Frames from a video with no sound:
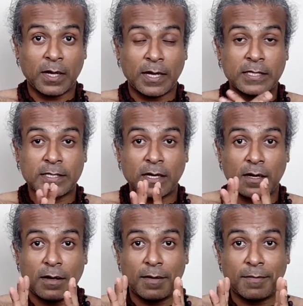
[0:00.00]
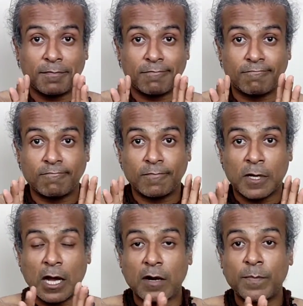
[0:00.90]
It's a
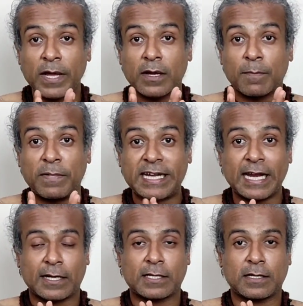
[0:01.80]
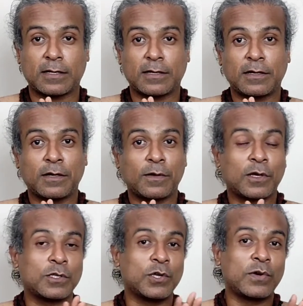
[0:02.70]
karmic debt,
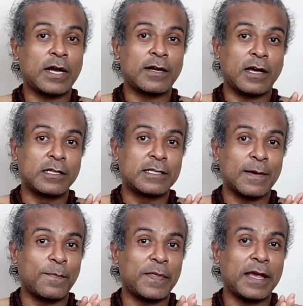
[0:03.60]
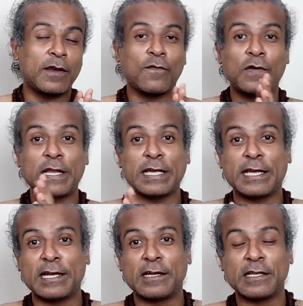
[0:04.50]
because you would have done something and you're feeling
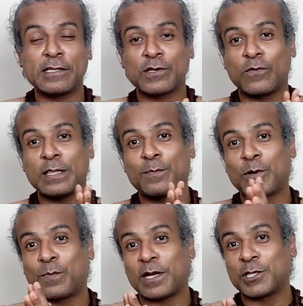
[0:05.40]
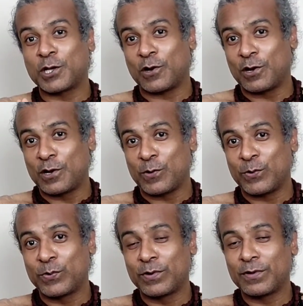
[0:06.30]
guilty. So when they put pressure on
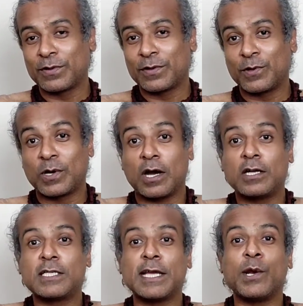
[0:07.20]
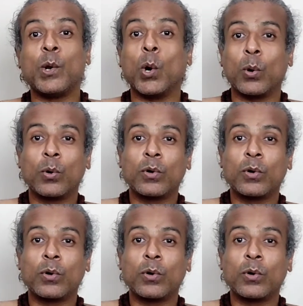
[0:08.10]
you, you can't say no.